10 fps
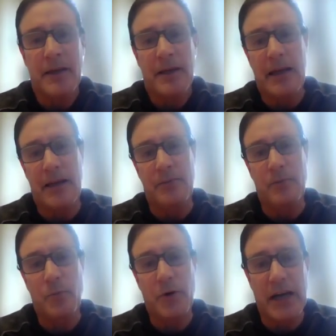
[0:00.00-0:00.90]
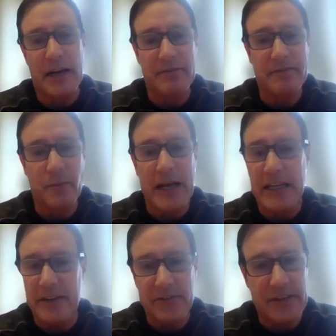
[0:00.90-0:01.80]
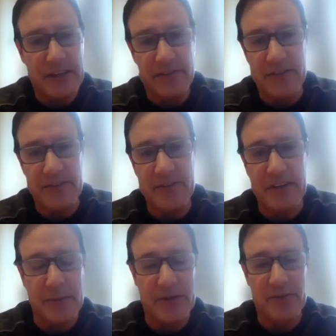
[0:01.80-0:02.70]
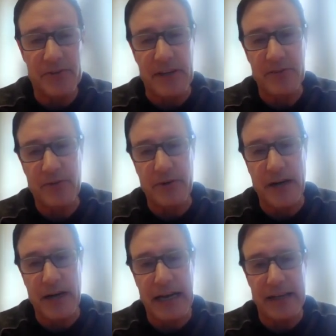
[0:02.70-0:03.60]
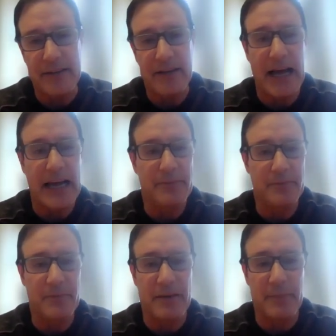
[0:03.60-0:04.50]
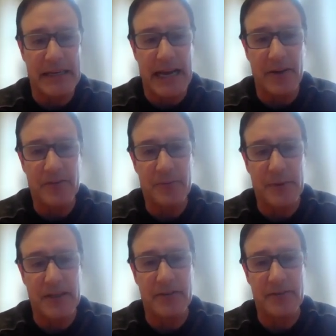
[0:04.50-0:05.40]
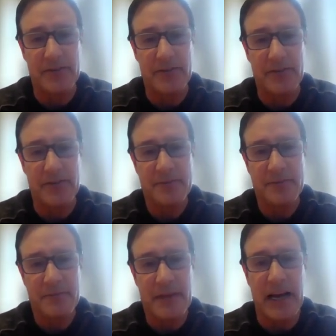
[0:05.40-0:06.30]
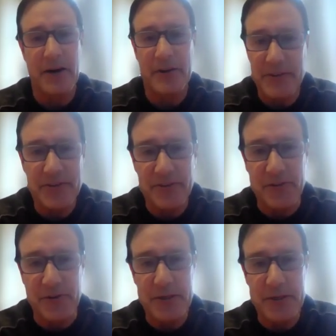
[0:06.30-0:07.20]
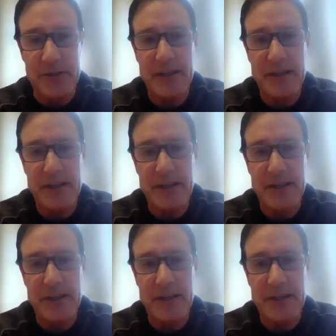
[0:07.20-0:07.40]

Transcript: And we're kind of waiting to see if this is going to be successful or not. I have my doubts because the IRS isn't stupid.